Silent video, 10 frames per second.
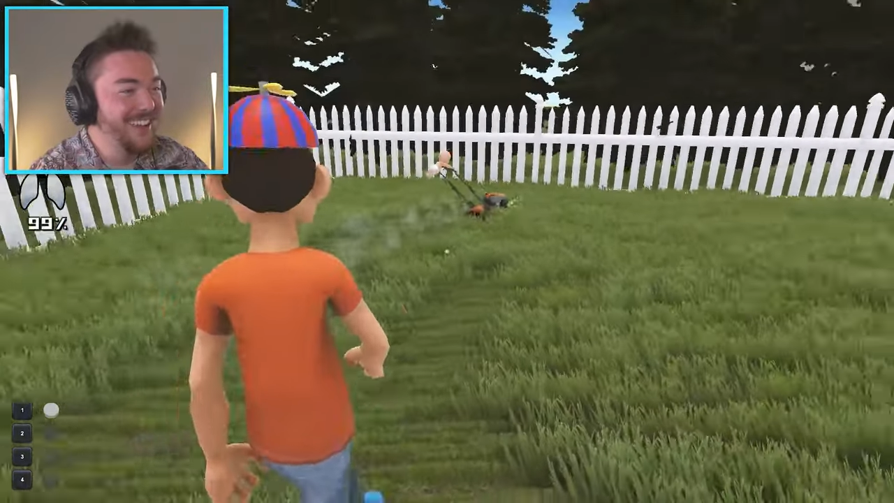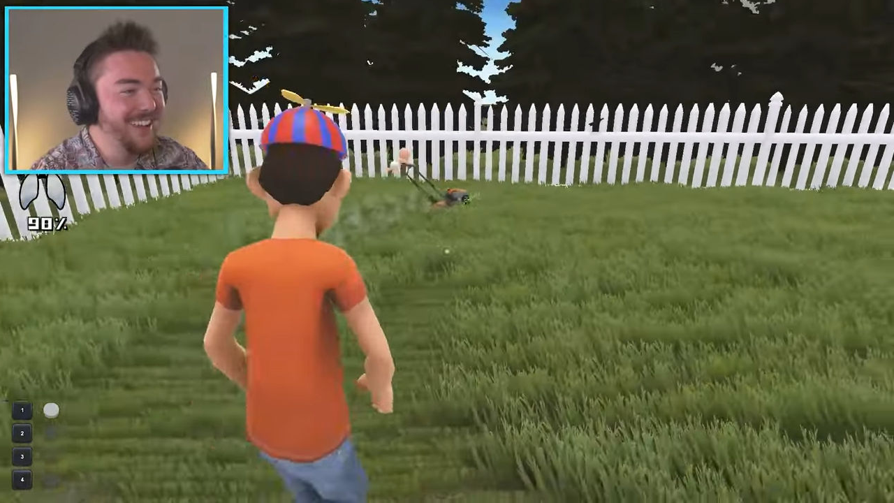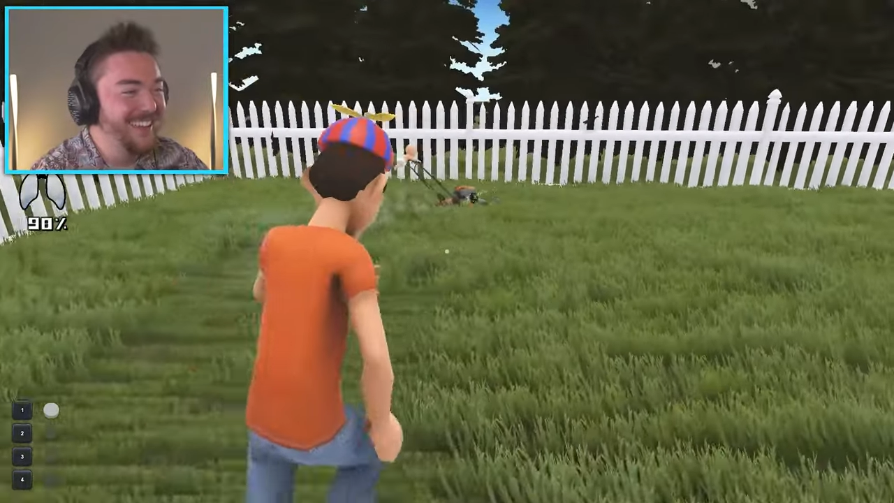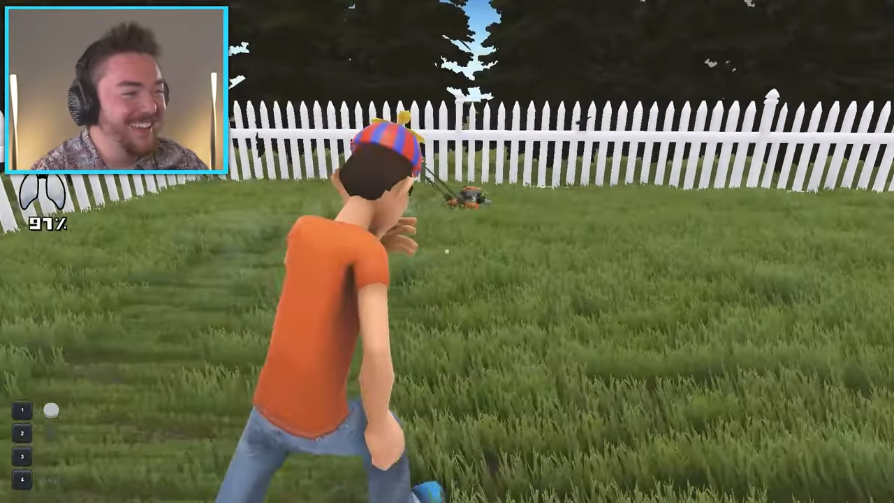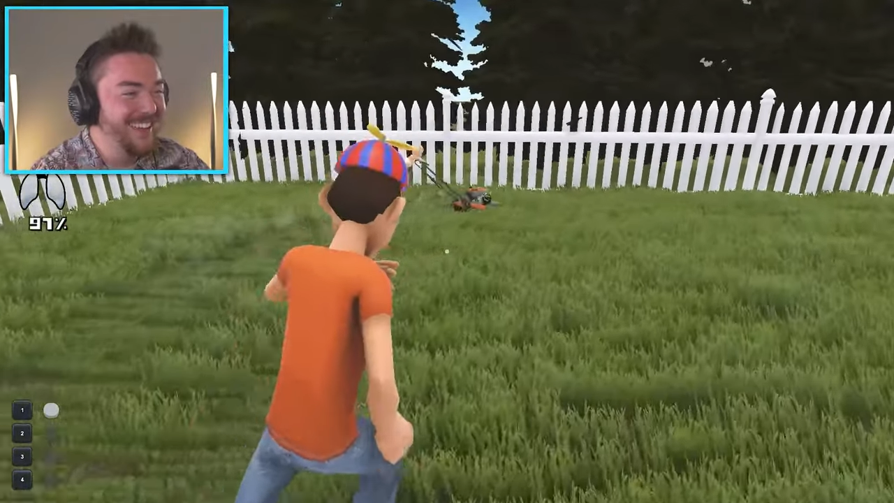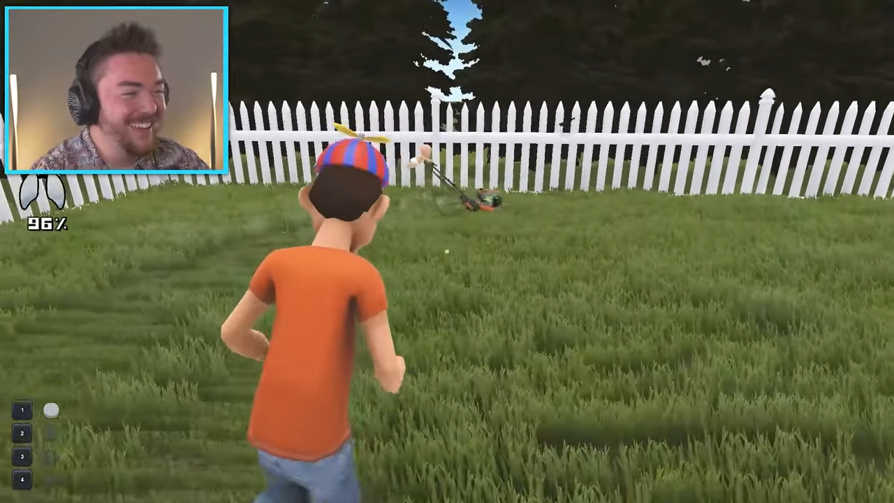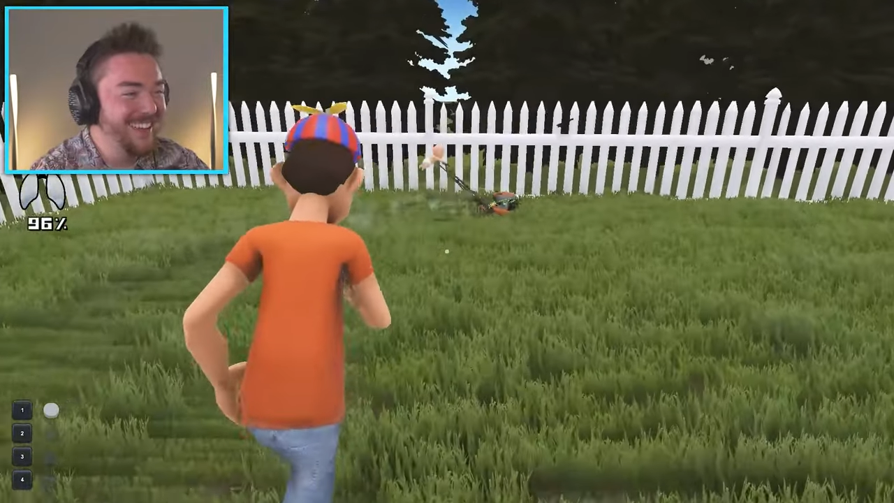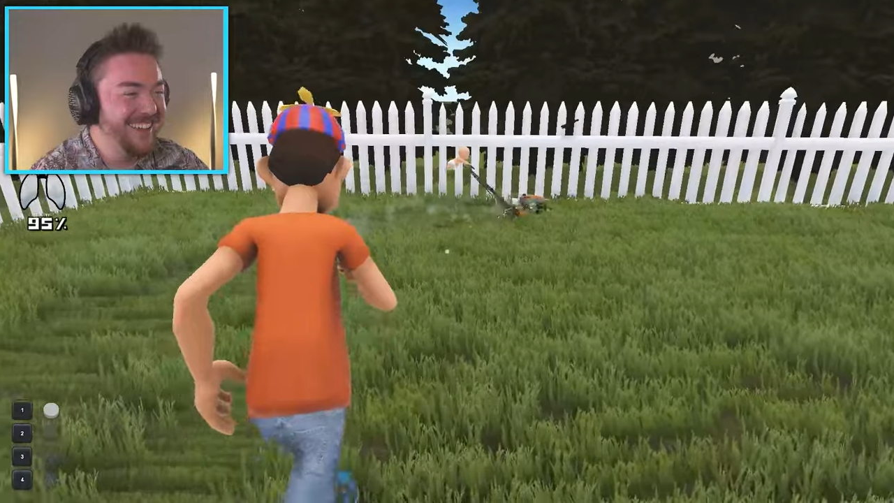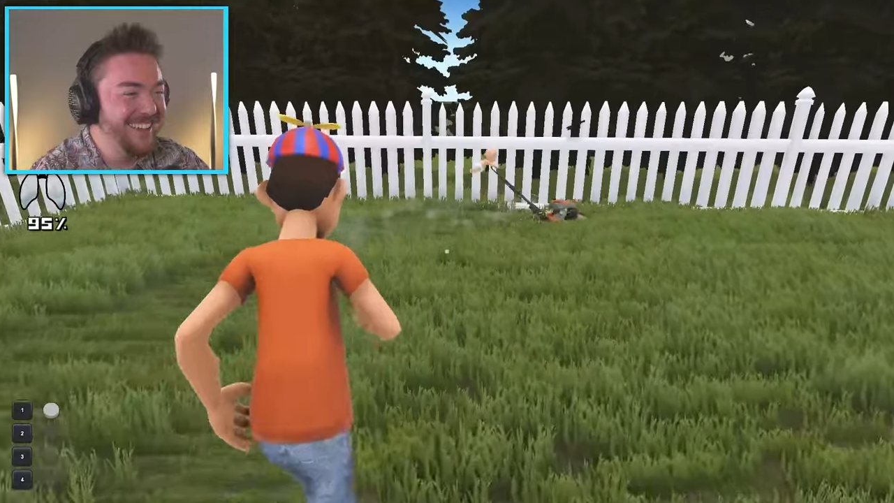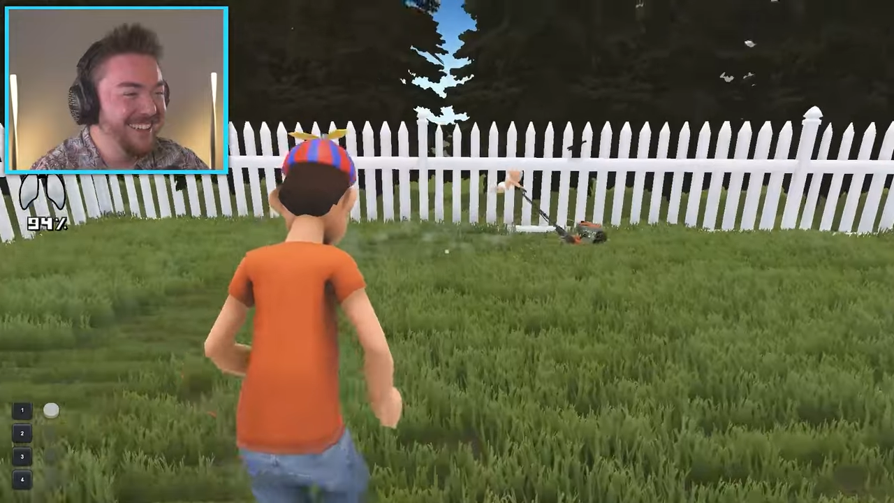to my
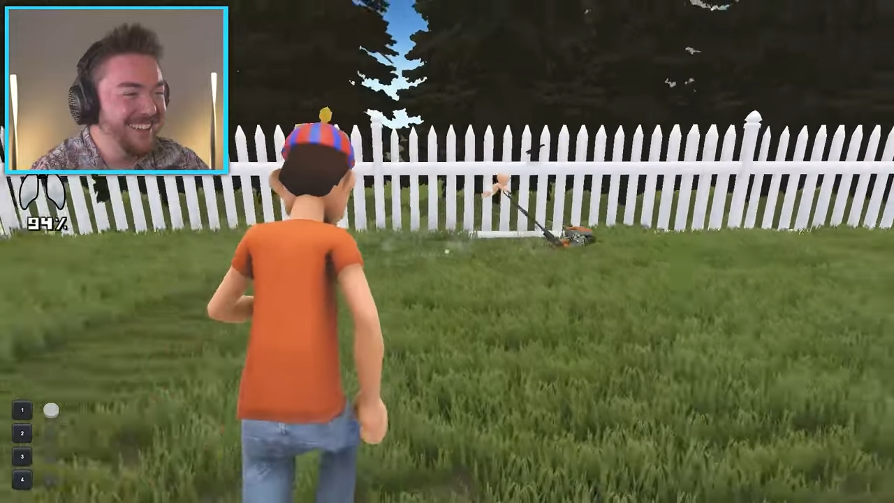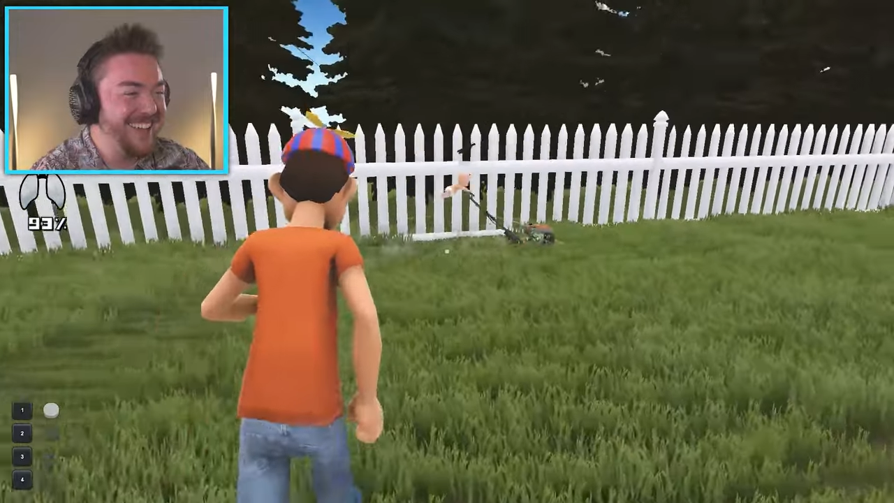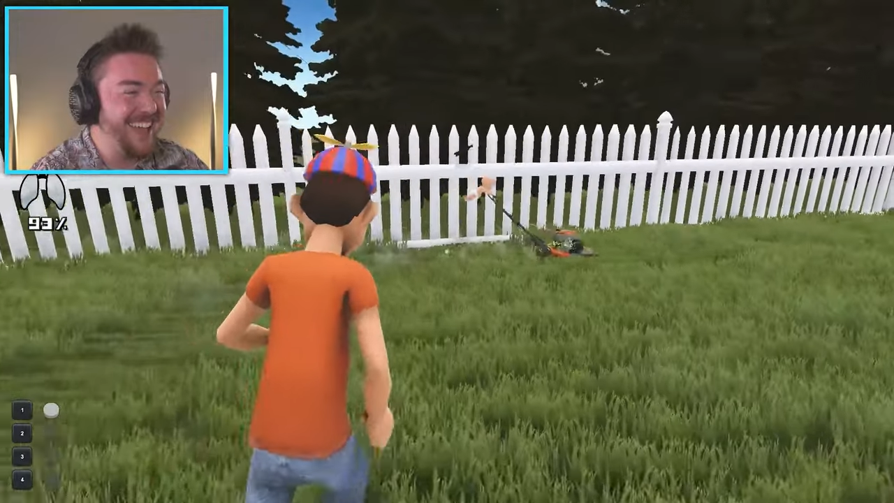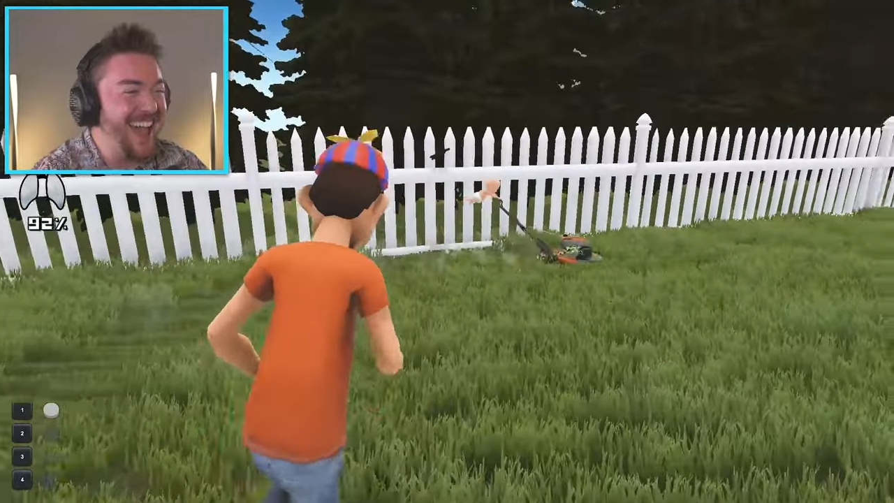mom as your wife.